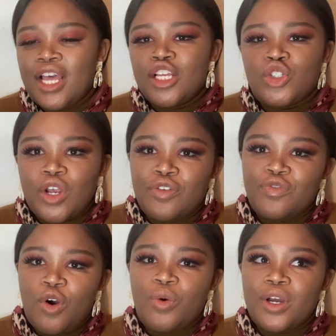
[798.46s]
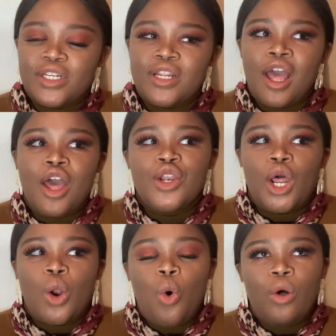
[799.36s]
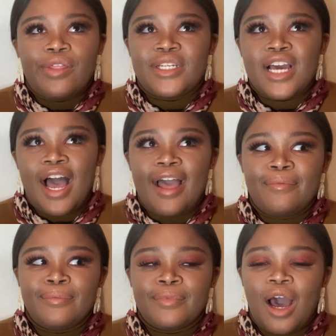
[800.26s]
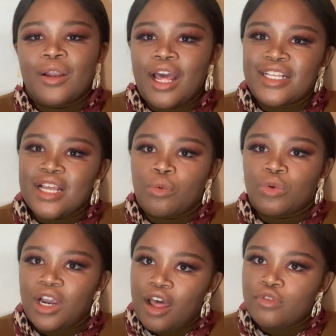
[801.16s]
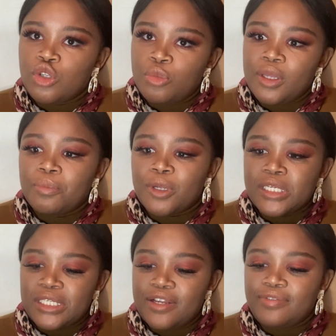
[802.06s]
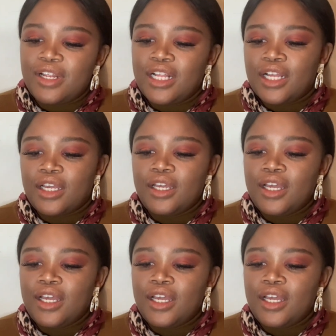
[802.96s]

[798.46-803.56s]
Straightforward, not all the time, as I'd love to be, but definitely.